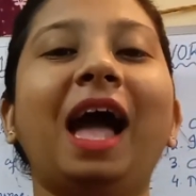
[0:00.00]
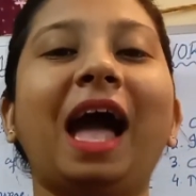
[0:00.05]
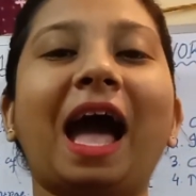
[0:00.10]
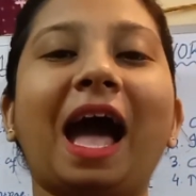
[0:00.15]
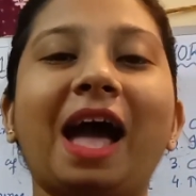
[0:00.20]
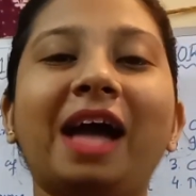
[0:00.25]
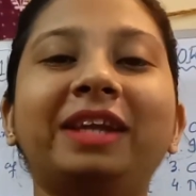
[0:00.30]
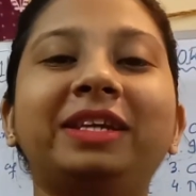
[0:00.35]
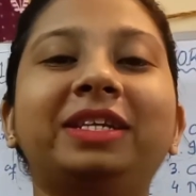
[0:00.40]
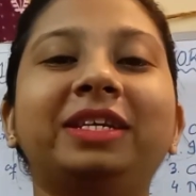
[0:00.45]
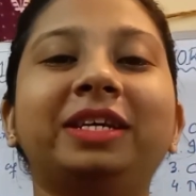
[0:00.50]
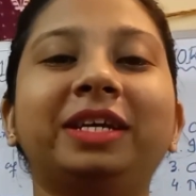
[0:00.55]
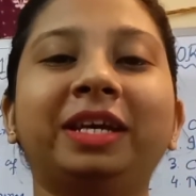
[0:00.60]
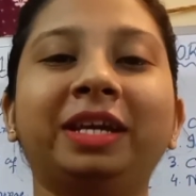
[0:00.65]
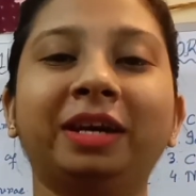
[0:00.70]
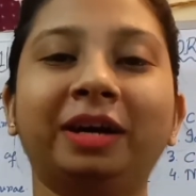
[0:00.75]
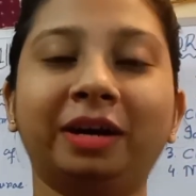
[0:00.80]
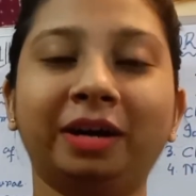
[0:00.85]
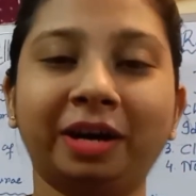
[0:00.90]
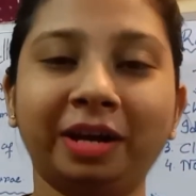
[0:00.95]
And
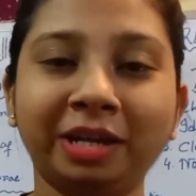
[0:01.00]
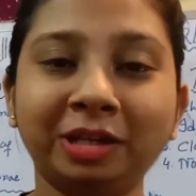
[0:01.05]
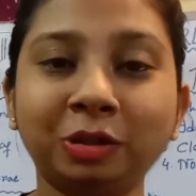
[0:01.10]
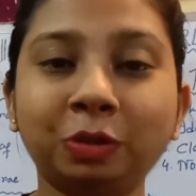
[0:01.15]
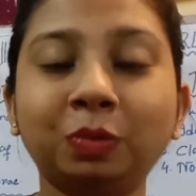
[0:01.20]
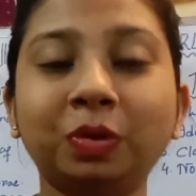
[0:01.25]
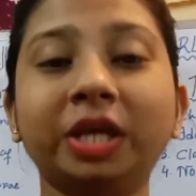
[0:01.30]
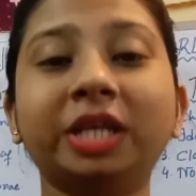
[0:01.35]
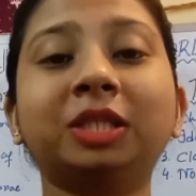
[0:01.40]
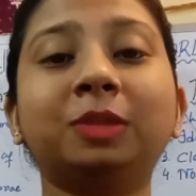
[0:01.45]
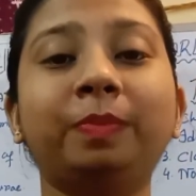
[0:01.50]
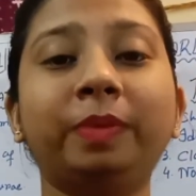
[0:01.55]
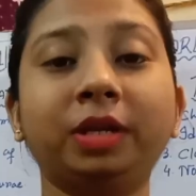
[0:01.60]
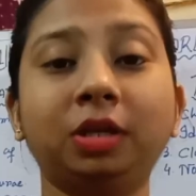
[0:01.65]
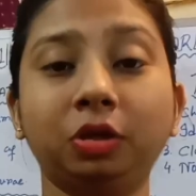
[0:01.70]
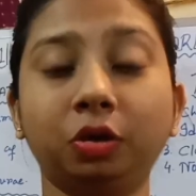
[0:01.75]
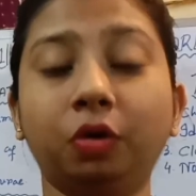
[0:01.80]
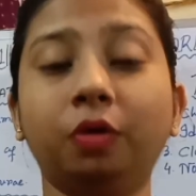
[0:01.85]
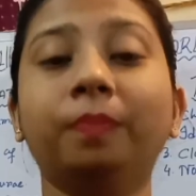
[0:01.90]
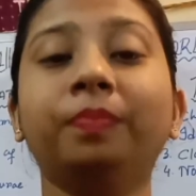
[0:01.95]
in today's
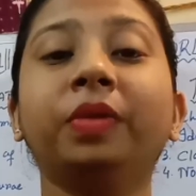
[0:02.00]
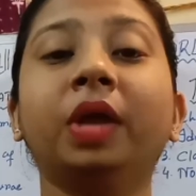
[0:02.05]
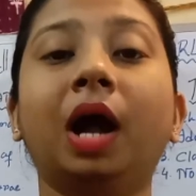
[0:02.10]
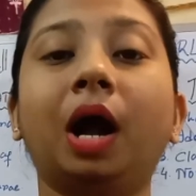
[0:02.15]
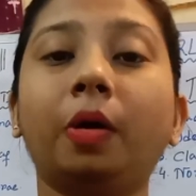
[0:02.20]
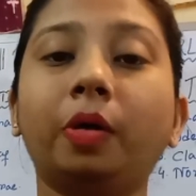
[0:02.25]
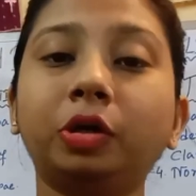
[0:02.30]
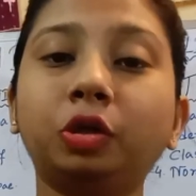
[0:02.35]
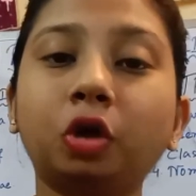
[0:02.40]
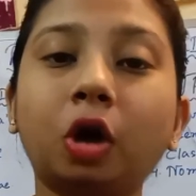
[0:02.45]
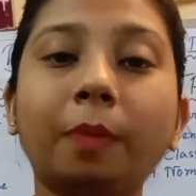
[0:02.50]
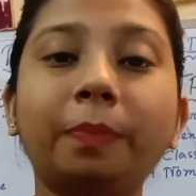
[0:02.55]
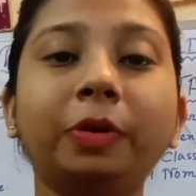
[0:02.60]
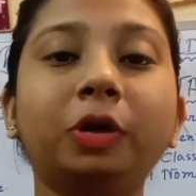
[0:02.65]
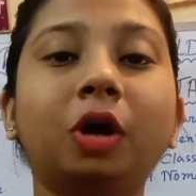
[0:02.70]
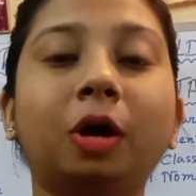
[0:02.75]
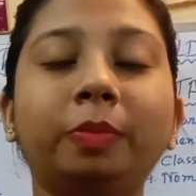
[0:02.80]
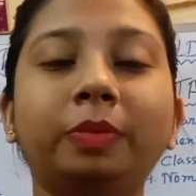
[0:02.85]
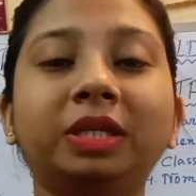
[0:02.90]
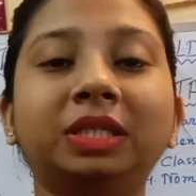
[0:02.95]
video, our
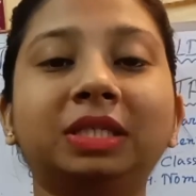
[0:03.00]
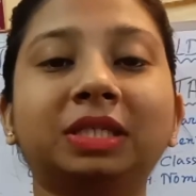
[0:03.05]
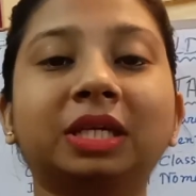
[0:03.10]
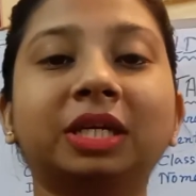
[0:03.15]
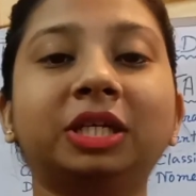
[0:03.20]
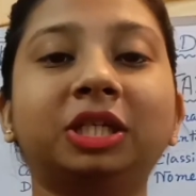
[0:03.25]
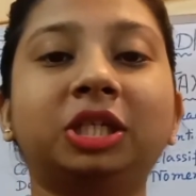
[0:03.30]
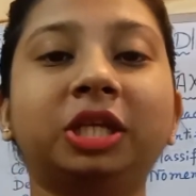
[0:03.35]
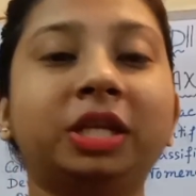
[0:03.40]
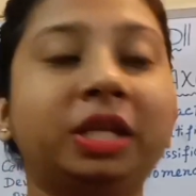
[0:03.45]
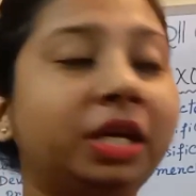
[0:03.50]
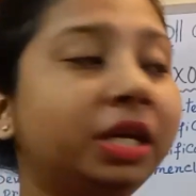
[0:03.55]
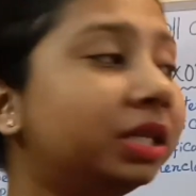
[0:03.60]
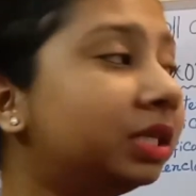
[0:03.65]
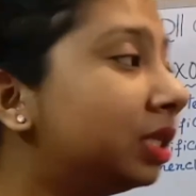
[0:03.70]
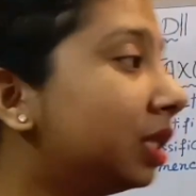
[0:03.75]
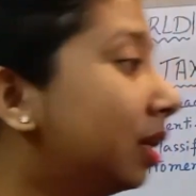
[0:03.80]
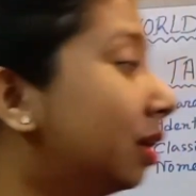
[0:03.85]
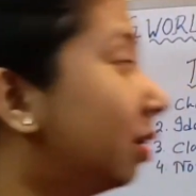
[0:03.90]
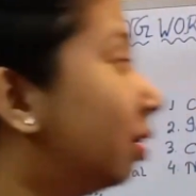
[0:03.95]
topic of discussion is
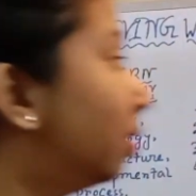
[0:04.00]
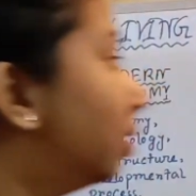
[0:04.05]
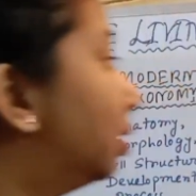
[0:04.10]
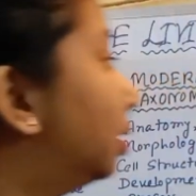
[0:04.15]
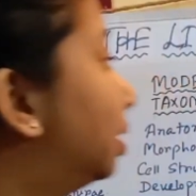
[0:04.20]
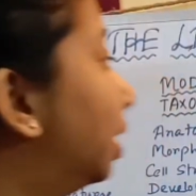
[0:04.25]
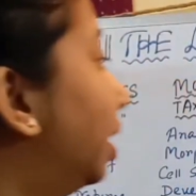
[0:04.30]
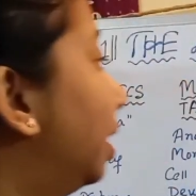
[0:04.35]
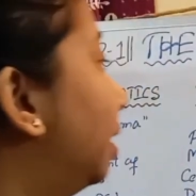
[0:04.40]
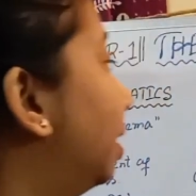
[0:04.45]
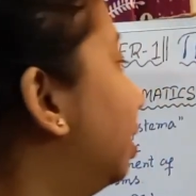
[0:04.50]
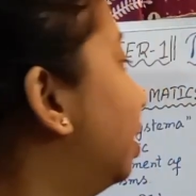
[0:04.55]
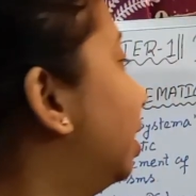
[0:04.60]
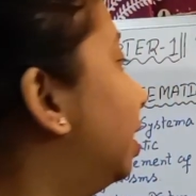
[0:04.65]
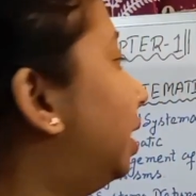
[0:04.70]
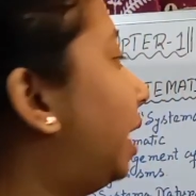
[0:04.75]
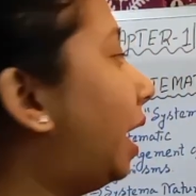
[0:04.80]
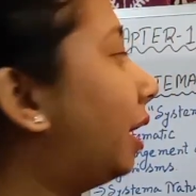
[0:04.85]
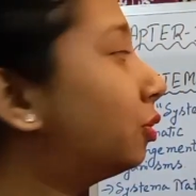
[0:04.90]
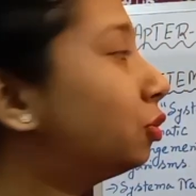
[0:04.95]

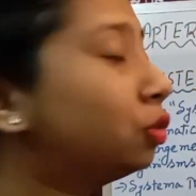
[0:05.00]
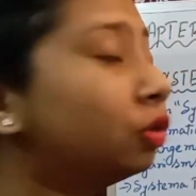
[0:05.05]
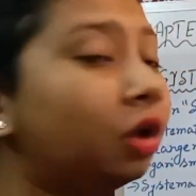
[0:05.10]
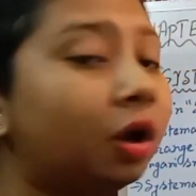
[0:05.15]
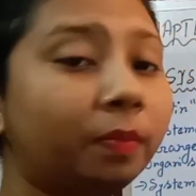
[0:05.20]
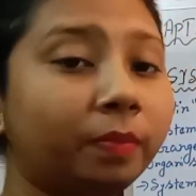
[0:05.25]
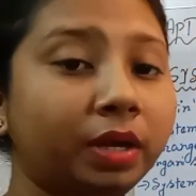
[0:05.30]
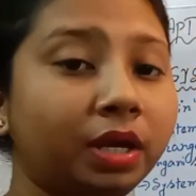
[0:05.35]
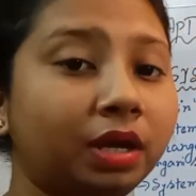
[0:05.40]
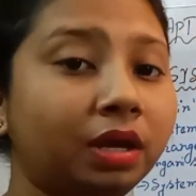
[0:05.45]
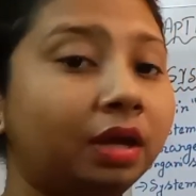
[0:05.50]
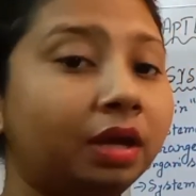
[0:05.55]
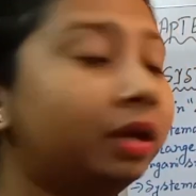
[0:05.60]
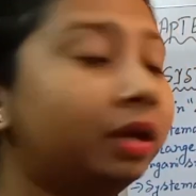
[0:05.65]
taxonomy,